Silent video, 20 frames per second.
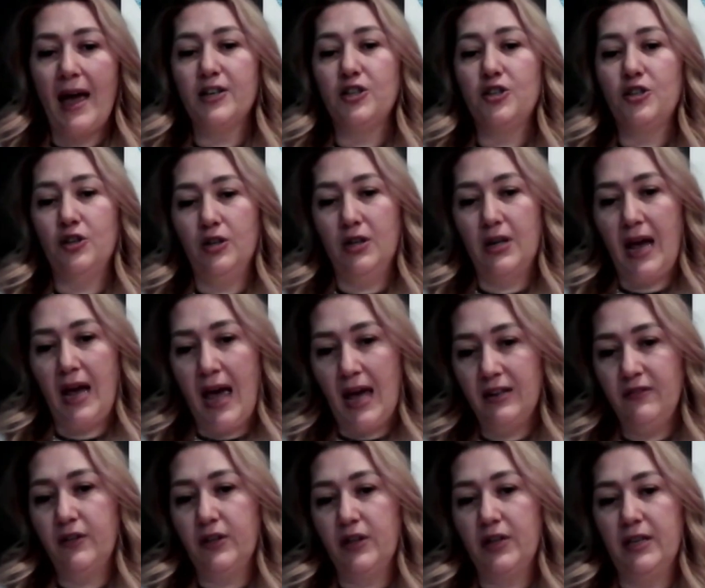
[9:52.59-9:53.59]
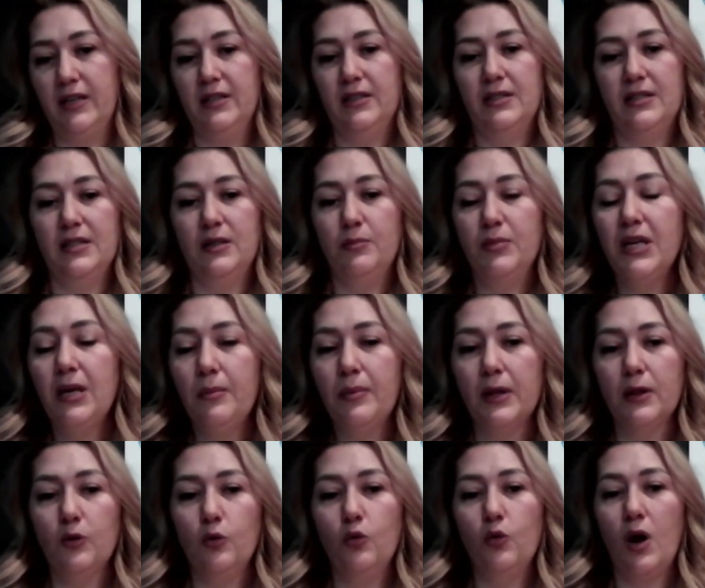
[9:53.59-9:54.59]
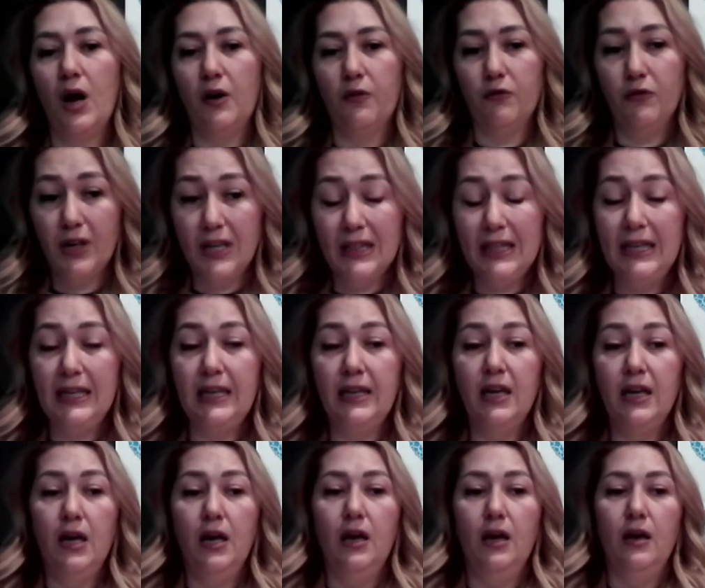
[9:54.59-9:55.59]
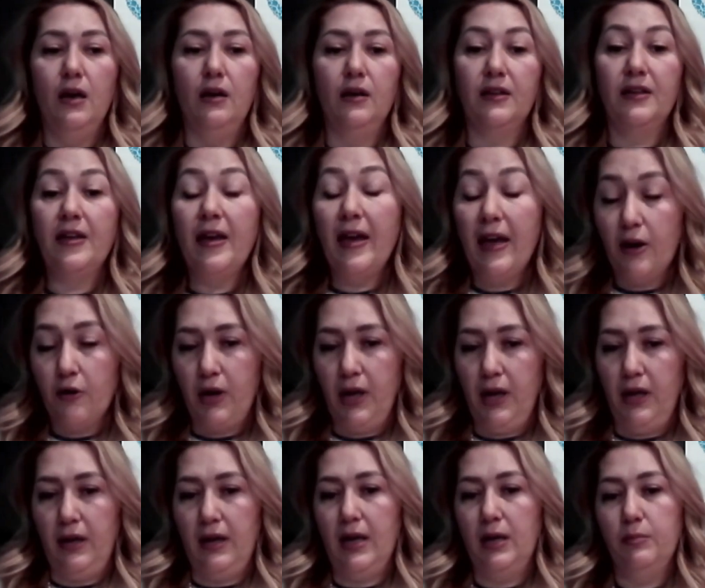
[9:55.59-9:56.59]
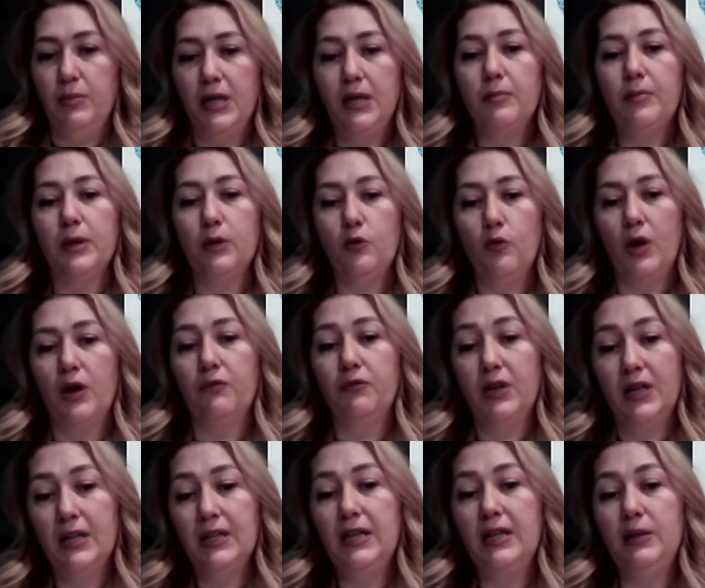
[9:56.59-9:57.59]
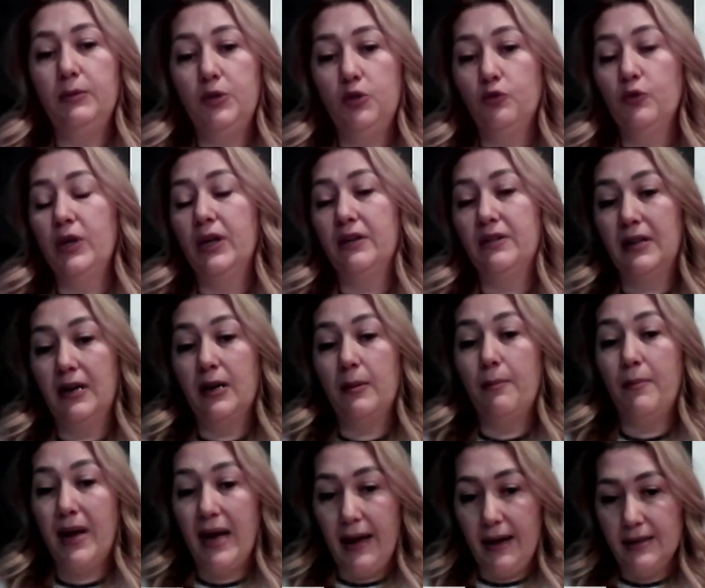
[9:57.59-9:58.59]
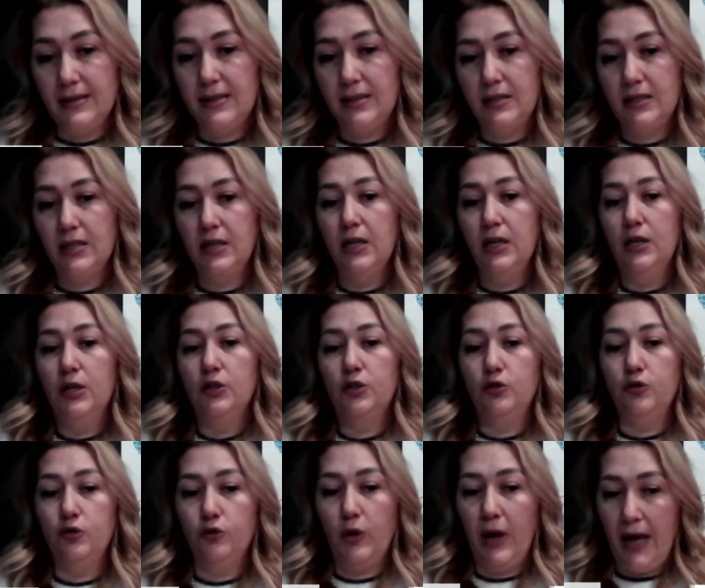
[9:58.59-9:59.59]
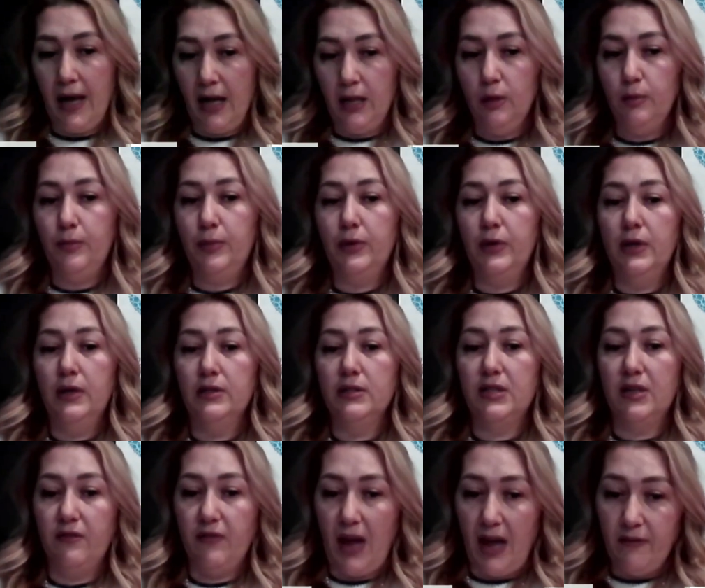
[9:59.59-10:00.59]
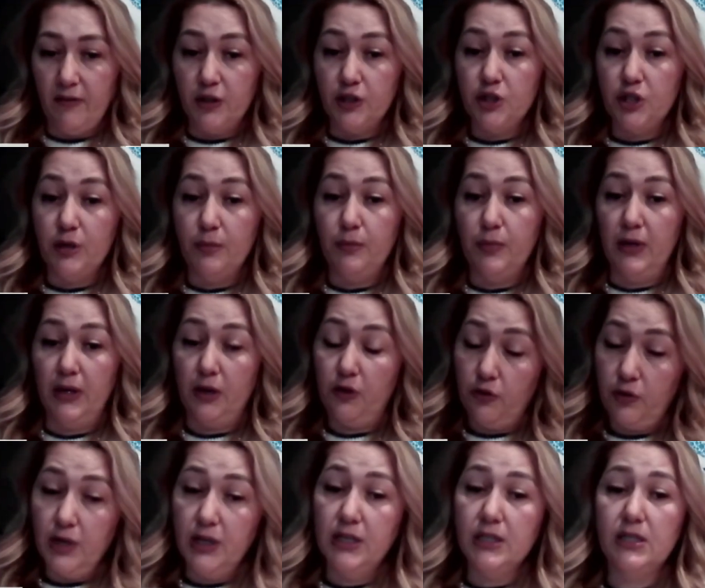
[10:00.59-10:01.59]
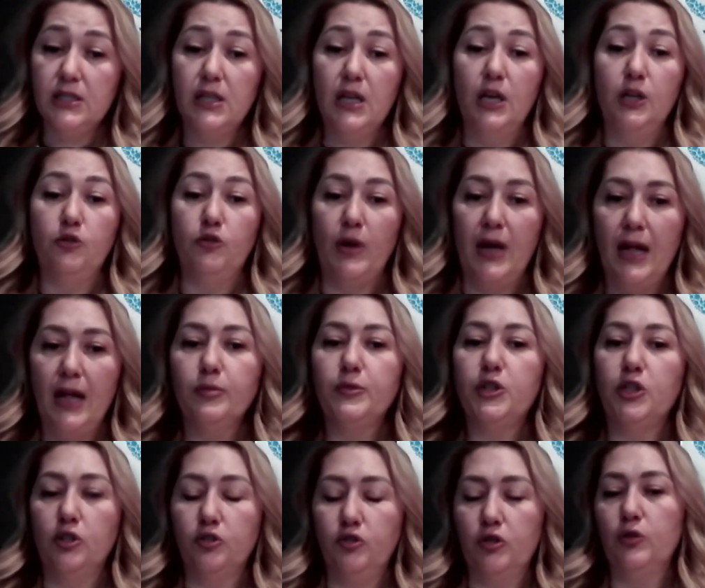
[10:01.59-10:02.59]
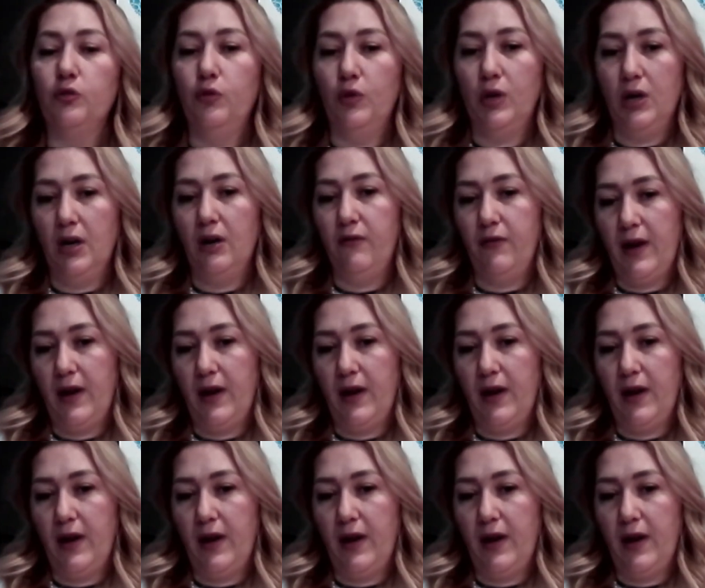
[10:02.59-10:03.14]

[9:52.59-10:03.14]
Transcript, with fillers: passionate advocates and people who are really caring and people who are really doing their best to help survivorship increase, to help children who are